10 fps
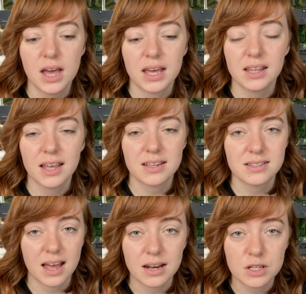he likes
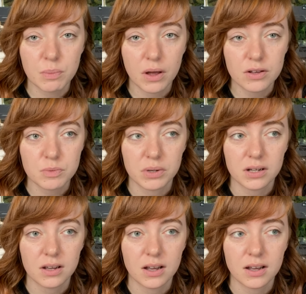tennis balls but
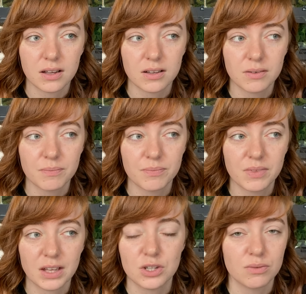uh
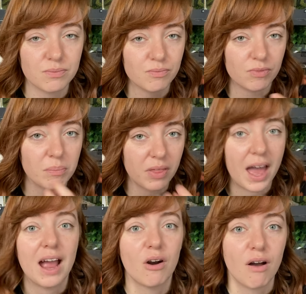like to rip the
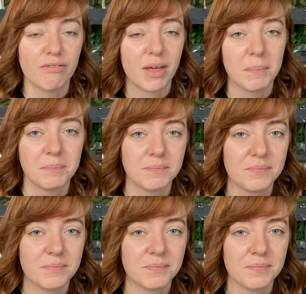hair off them